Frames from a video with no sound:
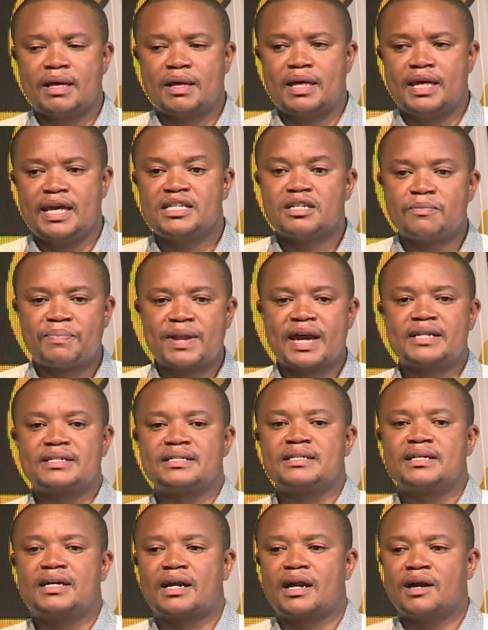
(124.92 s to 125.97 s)
is a
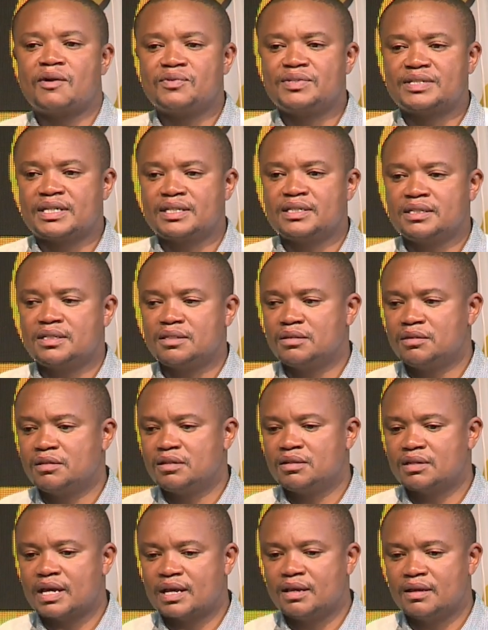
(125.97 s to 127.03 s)
practicing accountant
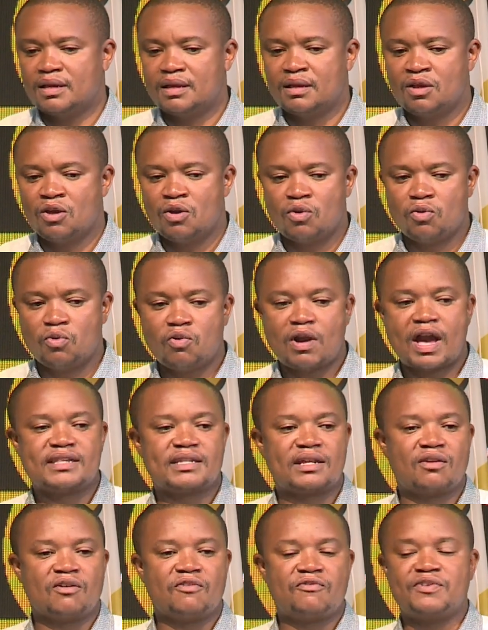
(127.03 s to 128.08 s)
who has
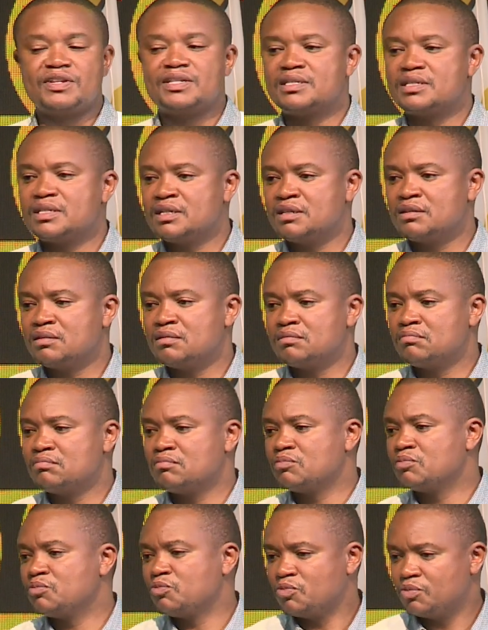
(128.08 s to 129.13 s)
an office in
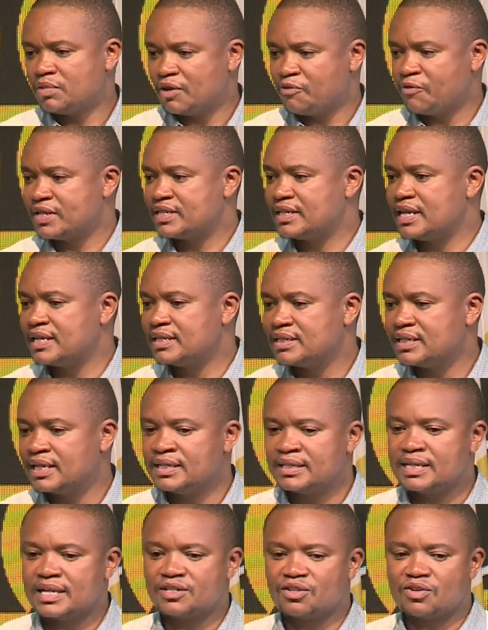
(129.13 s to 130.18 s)
Westlands
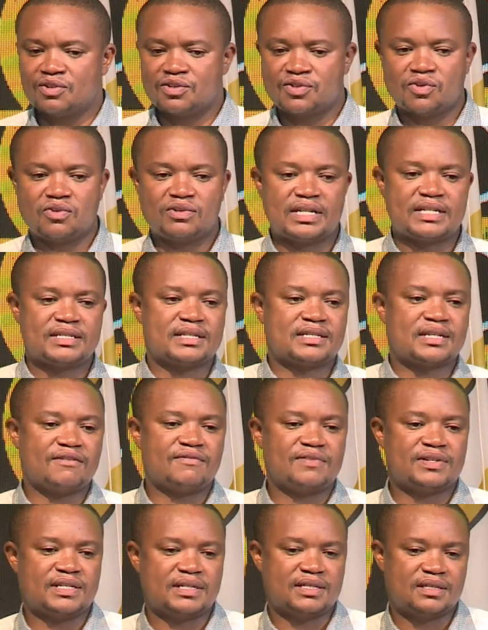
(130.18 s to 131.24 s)
and does consultancy
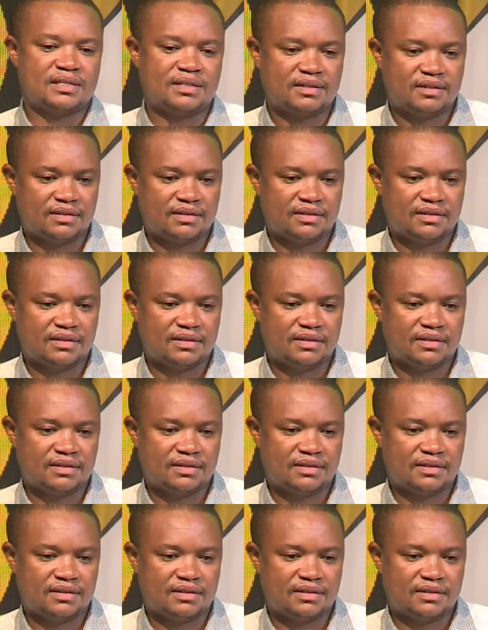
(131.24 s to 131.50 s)
services.